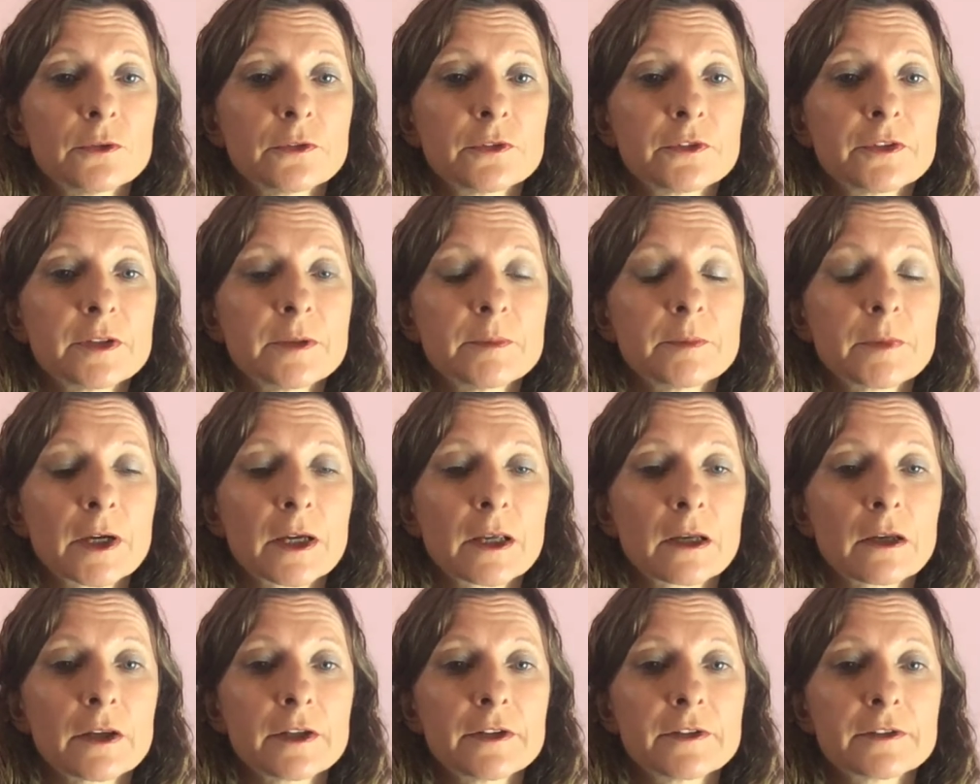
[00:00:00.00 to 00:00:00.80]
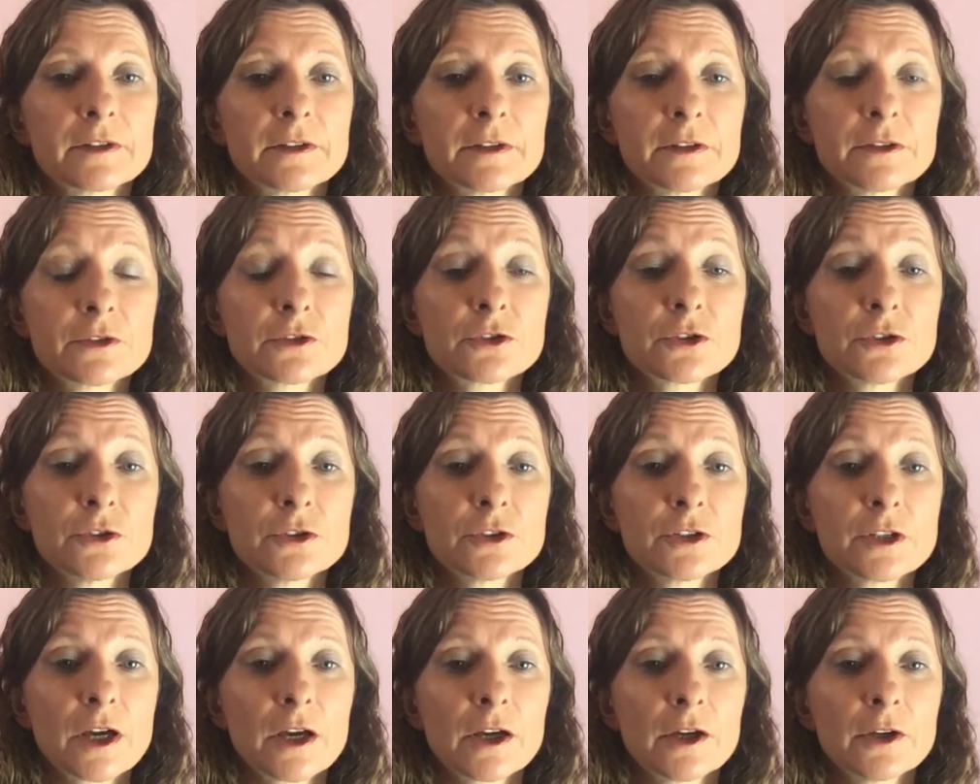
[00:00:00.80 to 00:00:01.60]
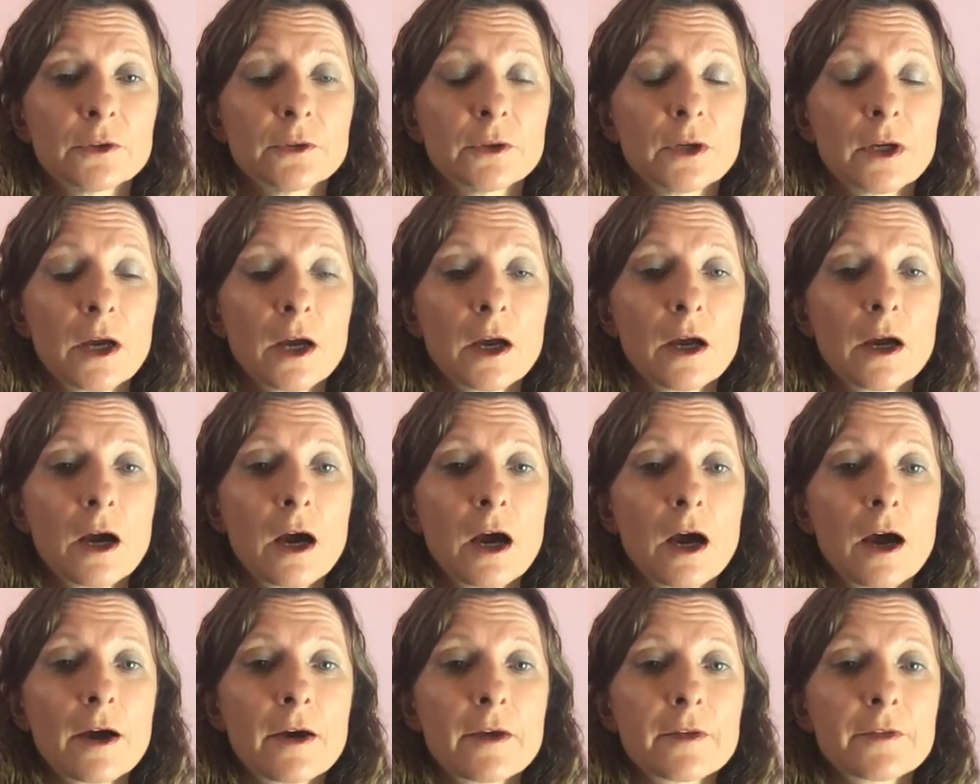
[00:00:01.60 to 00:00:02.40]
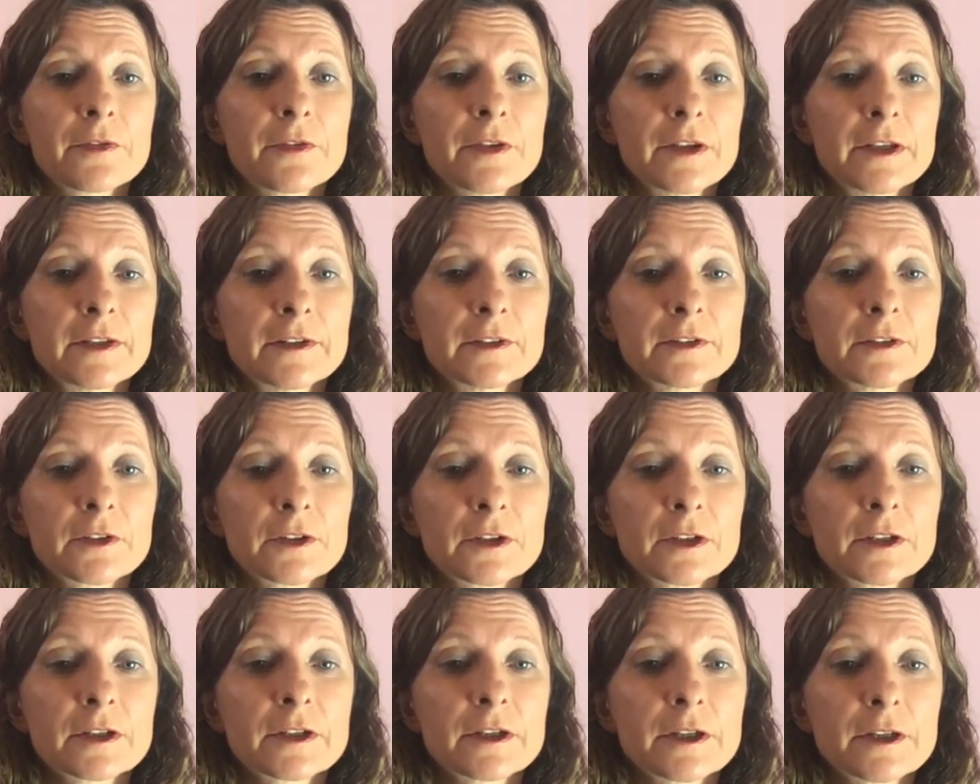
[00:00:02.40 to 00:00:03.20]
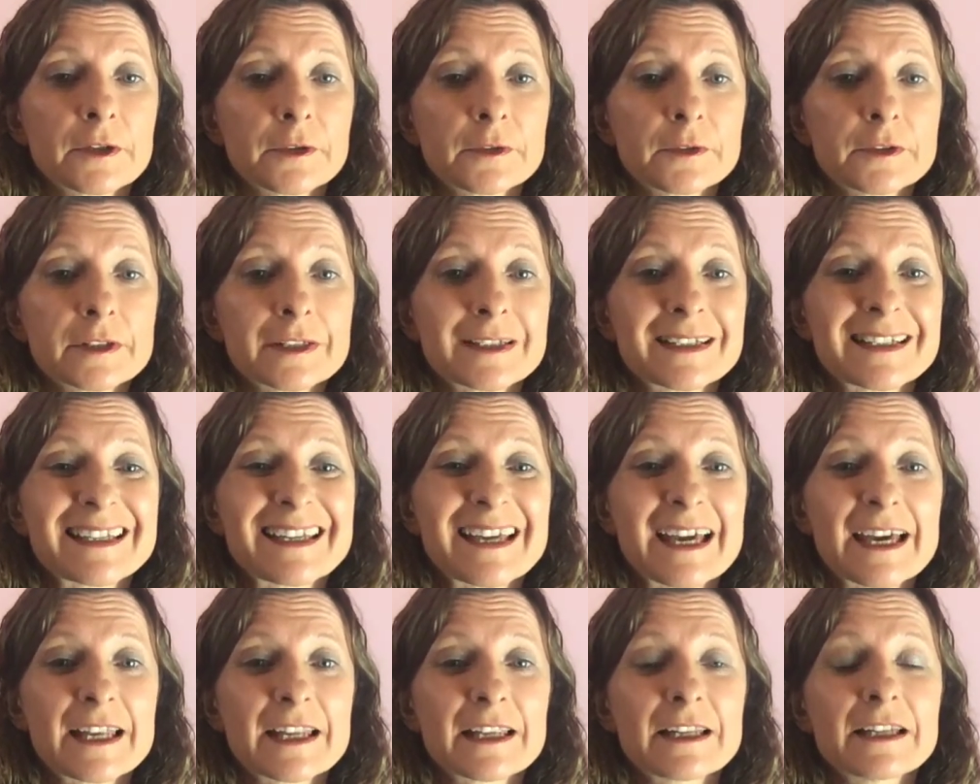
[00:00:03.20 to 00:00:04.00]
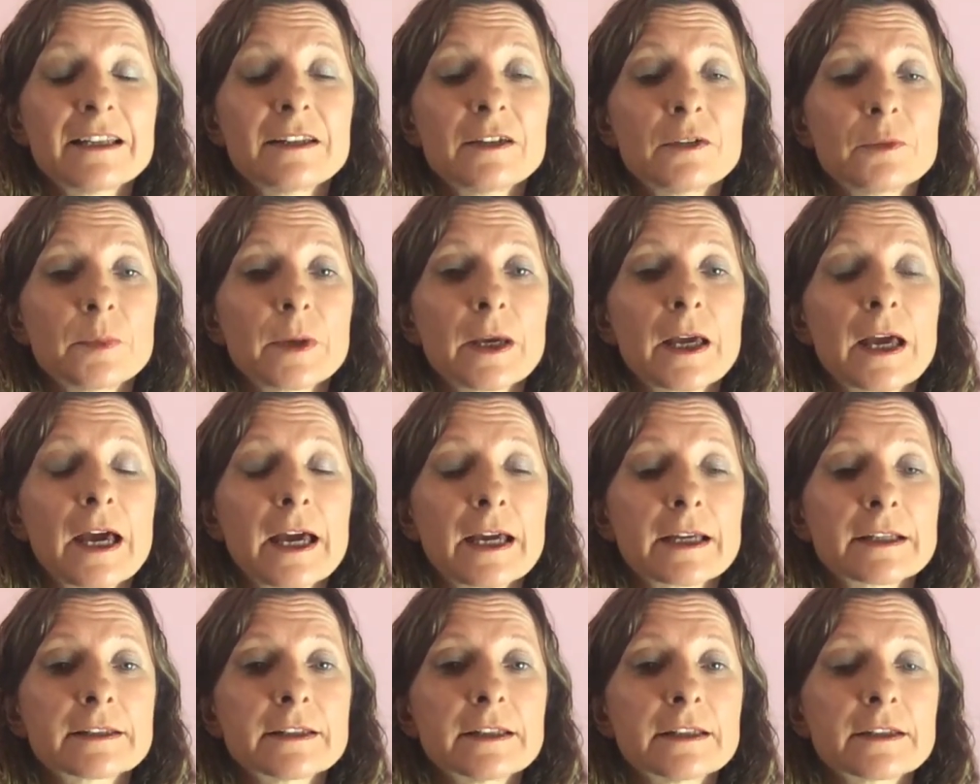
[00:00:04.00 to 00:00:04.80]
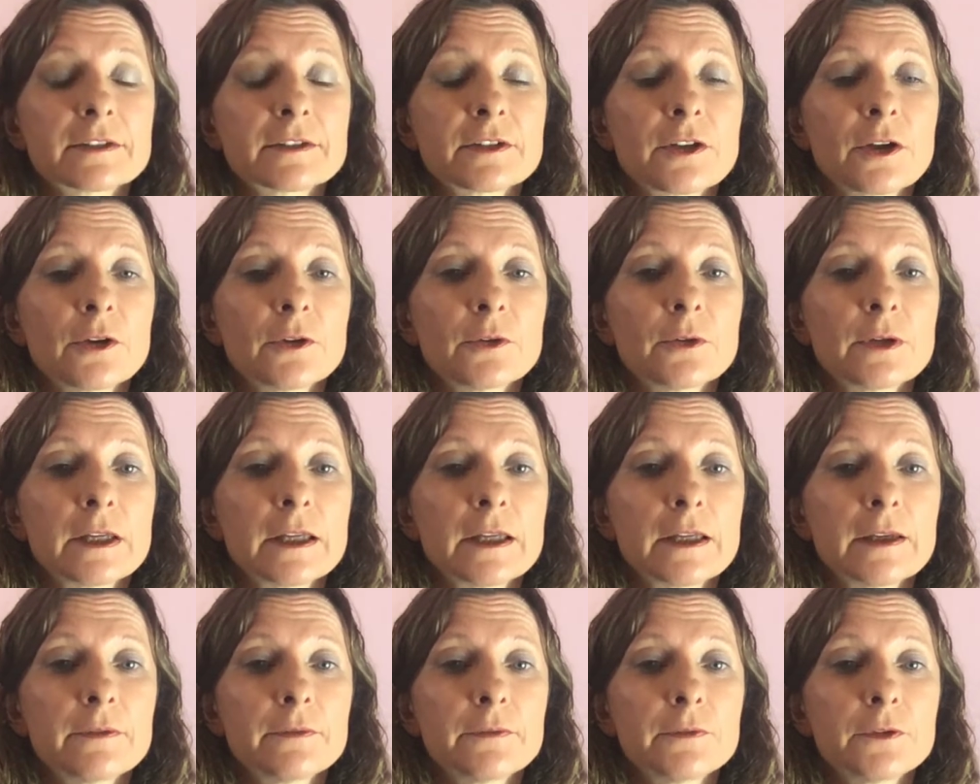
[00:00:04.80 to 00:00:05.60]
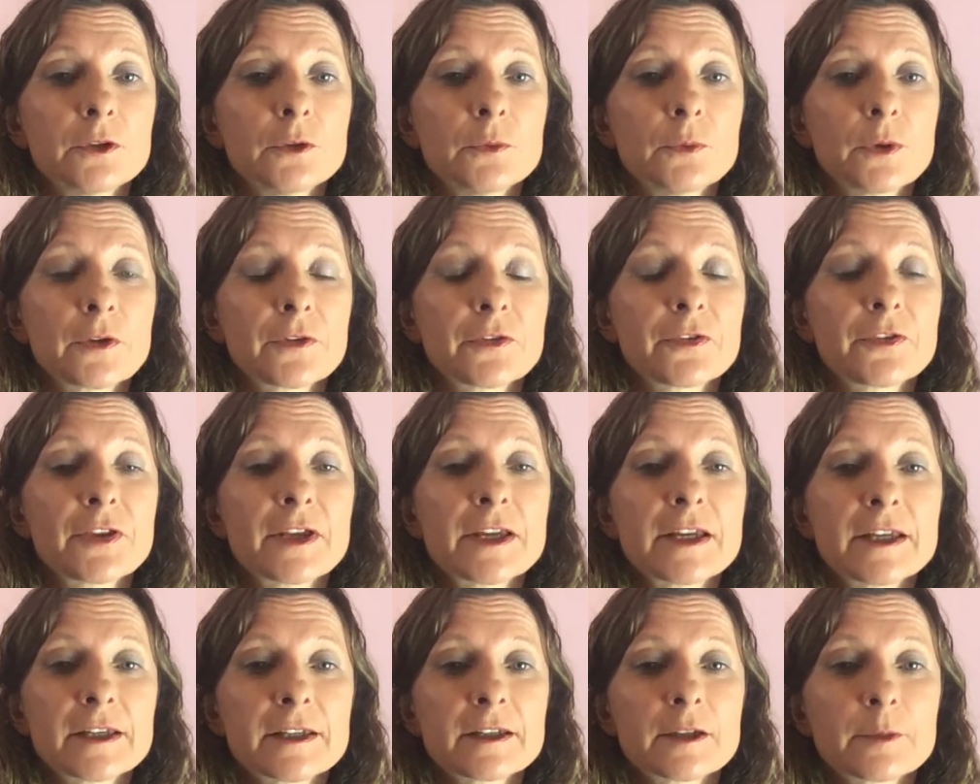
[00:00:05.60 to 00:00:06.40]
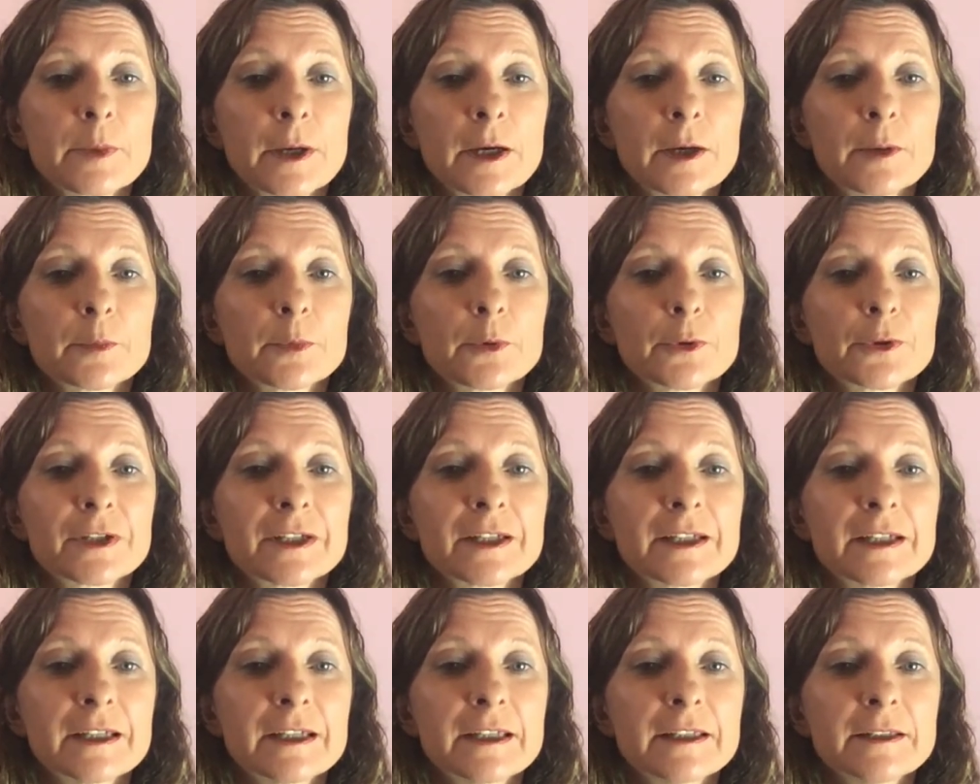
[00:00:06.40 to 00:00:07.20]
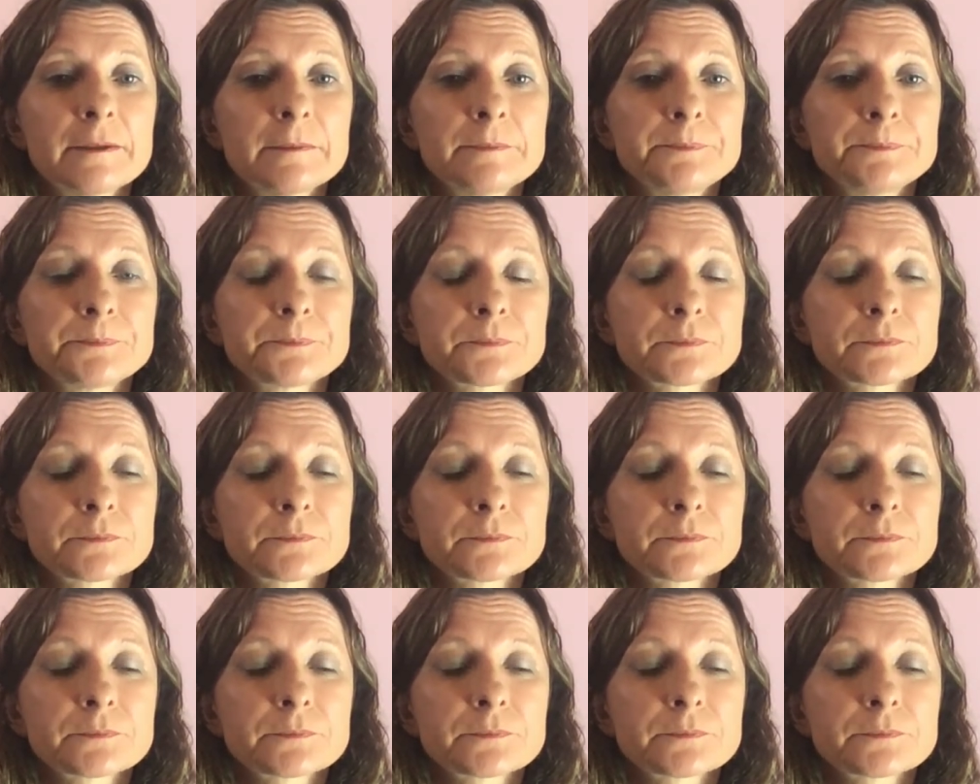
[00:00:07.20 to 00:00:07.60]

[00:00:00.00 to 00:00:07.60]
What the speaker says: see my clients in the studio, things are going to get a little bit hectic. So if you were thinking about booking in,